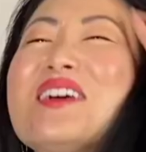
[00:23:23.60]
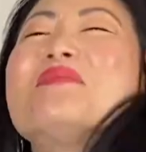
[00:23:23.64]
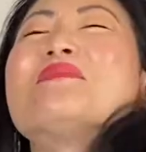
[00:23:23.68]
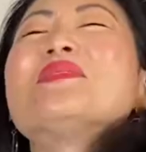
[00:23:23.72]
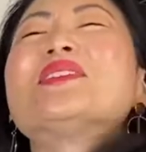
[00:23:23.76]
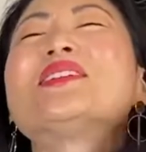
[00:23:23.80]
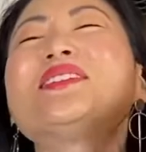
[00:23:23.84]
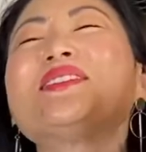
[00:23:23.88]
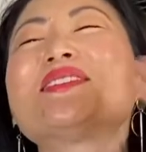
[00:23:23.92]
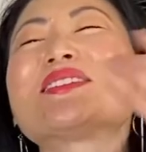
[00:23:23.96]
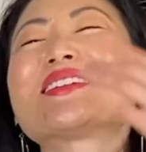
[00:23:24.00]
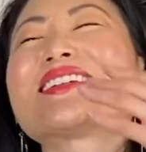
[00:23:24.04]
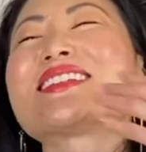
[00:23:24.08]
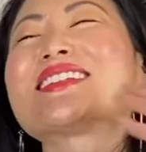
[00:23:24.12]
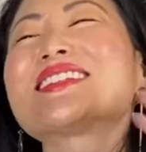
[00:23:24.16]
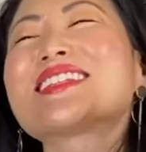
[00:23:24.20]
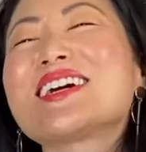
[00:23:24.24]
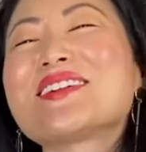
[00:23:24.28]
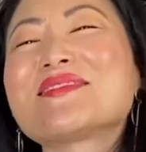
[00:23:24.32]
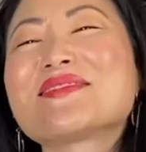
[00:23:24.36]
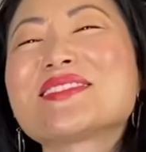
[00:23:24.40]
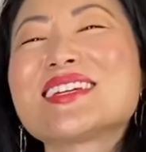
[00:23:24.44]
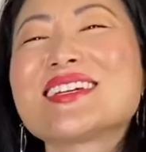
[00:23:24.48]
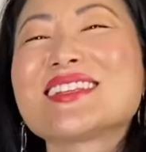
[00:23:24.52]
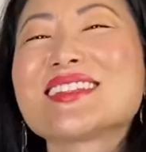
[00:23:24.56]
But you can
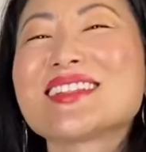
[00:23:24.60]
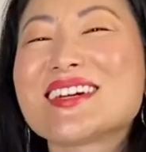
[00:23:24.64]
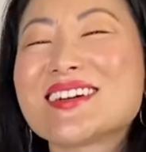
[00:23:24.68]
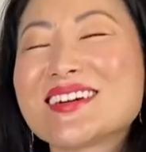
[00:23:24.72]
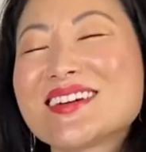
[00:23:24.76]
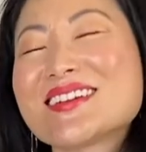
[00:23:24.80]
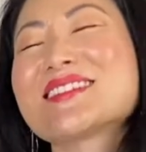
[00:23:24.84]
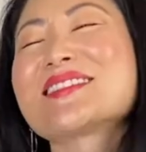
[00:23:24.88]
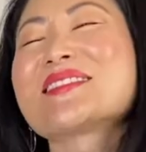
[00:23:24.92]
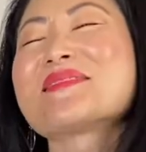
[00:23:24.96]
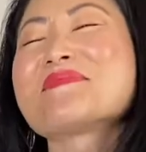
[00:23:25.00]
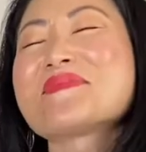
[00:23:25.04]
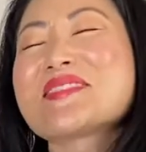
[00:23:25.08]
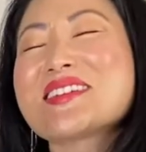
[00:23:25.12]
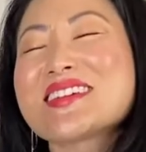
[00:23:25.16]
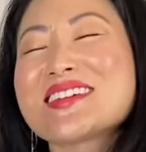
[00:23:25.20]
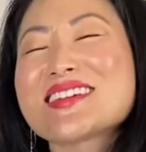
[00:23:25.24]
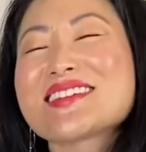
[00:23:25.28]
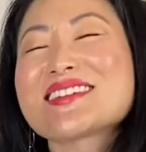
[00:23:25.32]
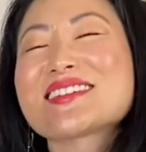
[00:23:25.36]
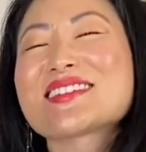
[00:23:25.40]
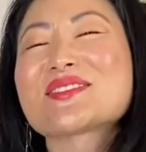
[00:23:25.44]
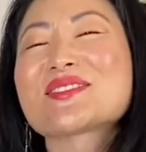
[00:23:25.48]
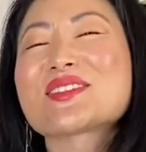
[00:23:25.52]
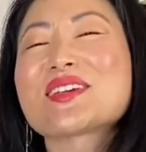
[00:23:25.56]
definitely learn some
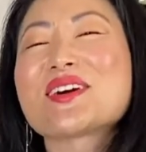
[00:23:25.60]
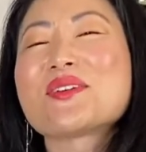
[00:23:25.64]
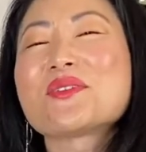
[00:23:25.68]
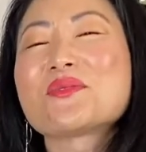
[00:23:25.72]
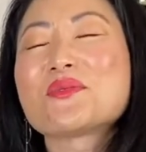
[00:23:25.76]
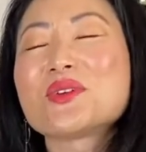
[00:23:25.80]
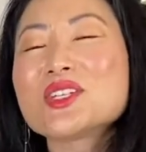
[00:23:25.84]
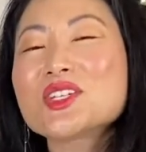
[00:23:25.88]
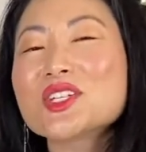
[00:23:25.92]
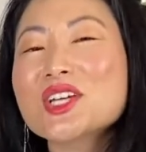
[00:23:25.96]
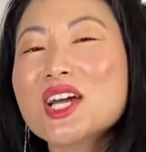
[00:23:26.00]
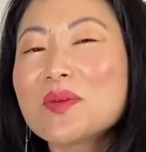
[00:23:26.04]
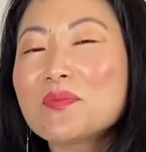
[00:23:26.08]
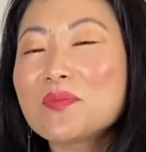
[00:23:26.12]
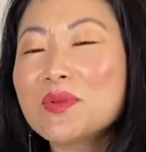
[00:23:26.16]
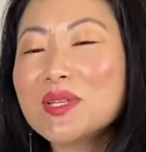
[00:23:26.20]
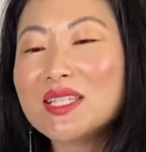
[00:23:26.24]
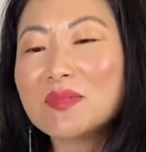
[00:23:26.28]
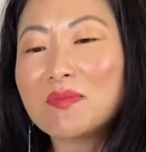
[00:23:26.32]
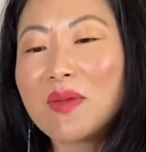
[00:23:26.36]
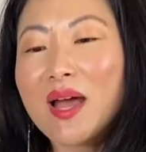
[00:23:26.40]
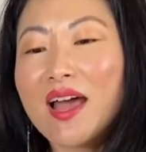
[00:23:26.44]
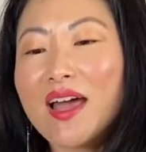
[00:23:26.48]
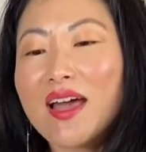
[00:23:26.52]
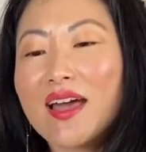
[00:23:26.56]
things. So Which Cup Is
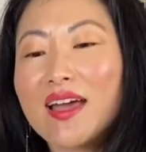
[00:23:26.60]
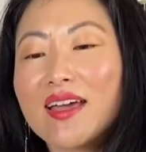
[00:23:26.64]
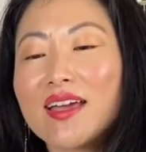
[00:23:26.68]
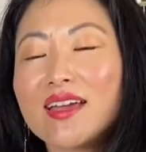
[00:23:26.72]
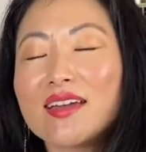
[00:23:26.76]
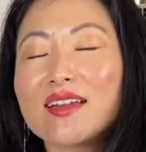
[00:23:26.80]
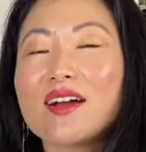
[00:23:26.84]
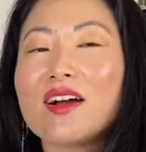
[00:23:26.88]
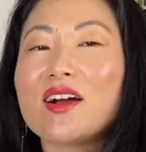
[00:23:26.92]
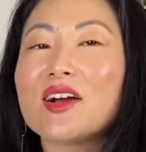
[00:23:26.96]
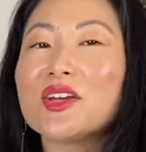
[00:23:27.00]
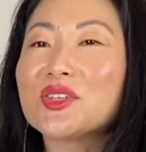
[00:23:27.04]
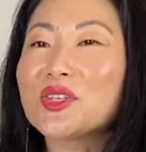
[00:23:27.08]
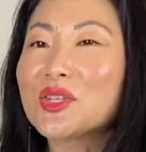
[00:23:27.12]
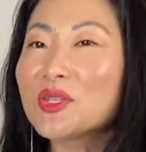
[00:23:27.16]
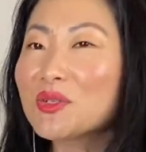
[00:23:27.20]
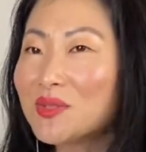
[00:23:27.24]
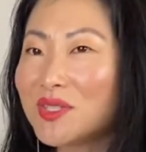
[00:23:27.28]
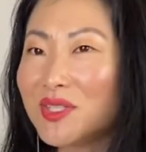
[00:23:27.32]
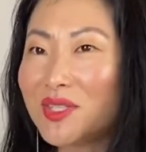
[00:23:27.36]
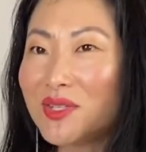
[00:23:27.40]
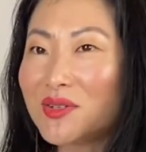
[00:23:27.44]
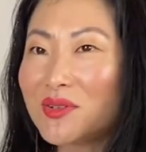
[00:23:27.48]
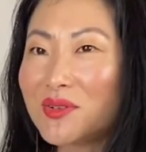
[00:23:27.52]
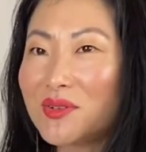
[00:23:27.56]
Mine on
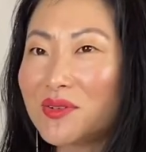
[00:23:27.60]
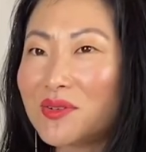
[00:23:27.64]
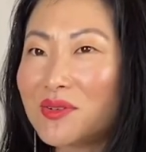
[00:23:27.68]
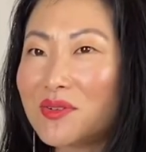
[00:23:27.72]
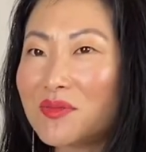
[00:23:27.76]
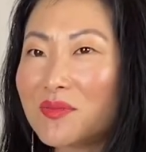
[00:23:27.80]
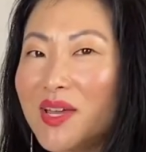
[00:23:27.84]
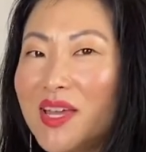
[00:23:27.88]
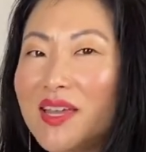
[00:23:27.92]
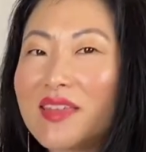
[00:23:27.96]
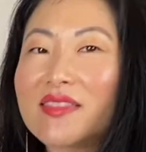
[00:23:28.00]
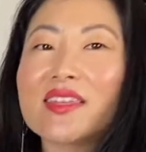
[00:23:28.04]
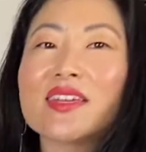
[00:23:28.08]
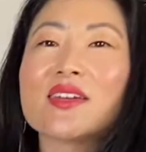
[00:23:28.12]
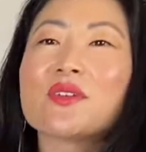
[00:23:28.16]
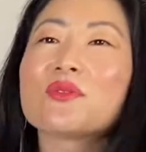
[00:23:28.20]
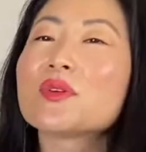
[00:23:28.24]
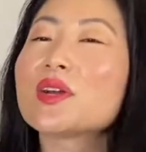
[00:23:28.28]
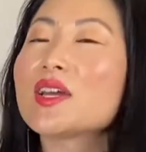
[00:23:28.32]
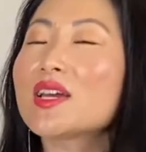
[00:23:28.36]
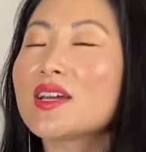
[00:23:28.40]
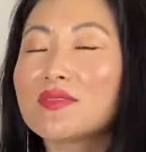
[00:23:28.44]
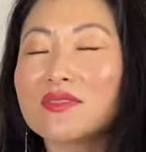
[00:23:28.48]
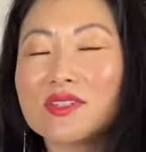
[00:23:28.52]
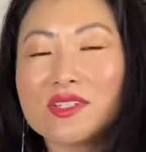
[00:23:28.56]
YouTube, and then
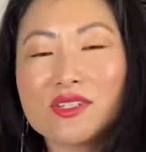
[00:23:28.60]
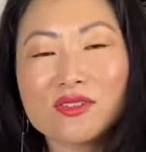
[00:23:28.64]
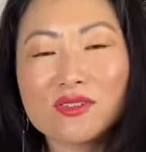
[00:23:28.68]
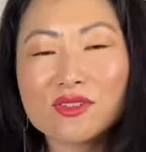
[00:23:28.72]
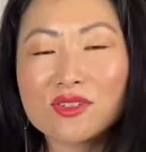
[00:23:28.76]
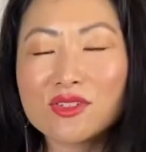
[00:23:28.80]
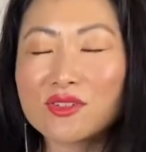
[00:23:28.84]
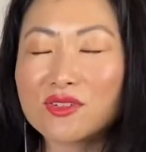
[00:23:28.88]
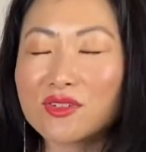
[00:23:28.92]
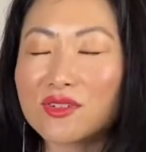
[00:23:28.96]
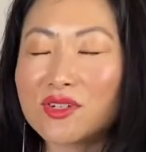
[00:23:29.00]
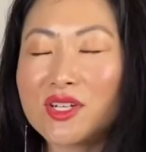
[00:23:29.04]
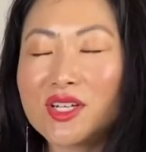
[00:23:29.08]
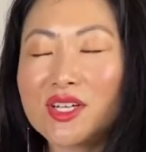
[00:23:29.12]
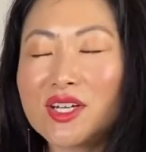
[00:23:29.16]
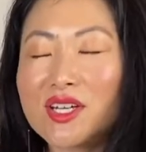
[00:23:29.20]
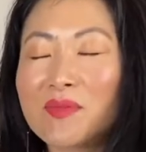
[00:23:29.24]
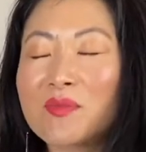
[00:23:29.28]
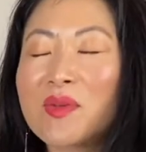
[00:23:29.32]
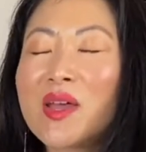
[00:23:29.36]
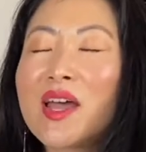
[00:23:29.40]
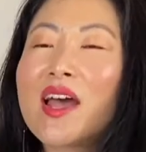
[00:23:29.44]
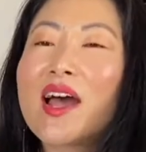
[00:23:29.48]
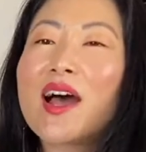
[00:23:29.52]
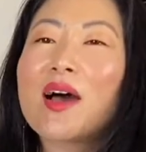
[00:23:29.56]
wherever you
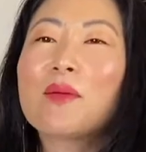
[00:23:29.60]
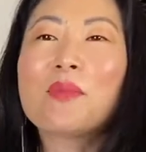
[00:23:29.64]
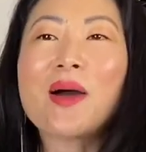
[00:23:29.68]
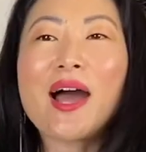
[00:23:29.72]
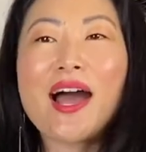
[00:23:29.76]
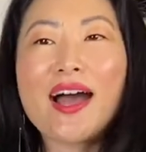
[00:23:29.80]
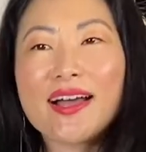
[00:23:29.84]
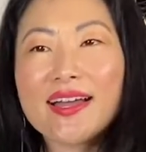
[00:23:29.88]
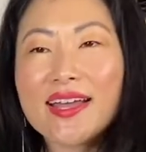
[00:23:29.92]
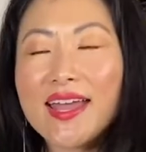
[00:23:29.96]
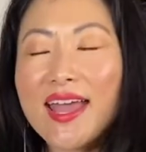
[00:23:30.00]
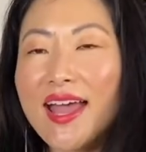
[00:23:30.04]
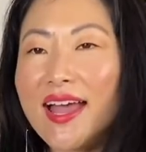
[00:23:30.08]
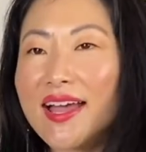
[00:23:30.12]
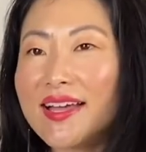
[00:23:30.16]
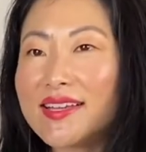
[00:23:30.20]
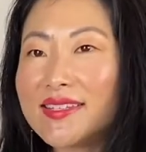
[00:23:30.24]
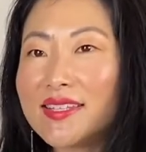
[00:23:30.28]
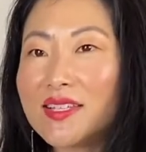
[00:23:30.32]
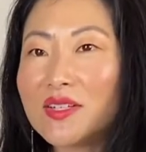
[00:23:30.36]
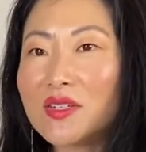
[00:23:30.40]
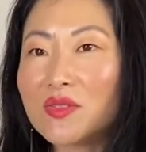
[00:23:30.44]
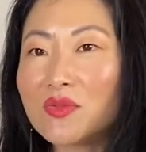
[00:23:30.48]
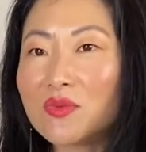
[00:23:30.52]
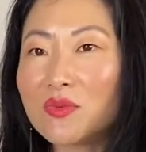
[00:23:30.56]
stream
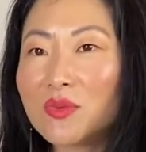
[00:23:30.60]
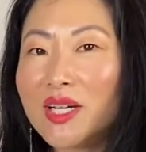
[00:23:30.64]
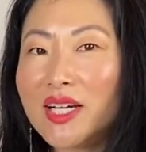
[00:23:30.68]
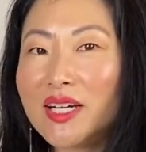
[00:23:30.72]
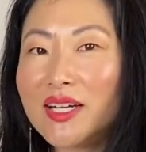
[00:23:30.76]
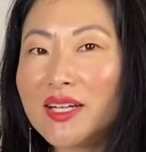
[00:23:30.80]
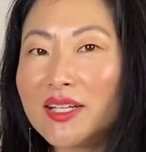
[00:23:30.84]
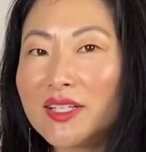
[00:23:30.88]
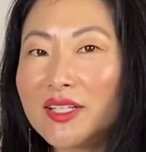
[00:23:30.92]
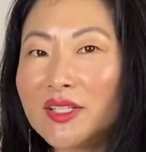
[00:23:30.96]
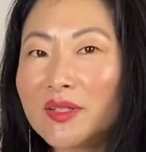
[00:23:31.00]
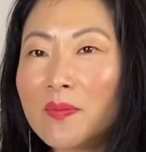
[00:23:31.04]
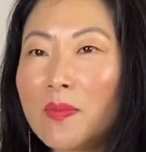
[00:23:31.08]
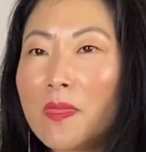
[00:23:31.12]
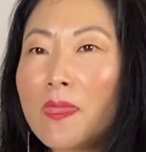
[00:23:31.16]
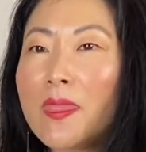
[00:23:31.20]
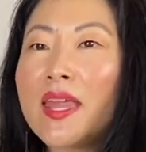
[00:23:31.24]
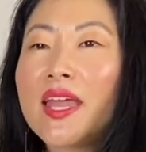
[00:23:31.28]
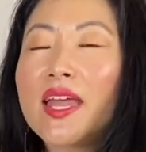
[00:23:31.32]
podcasts as well.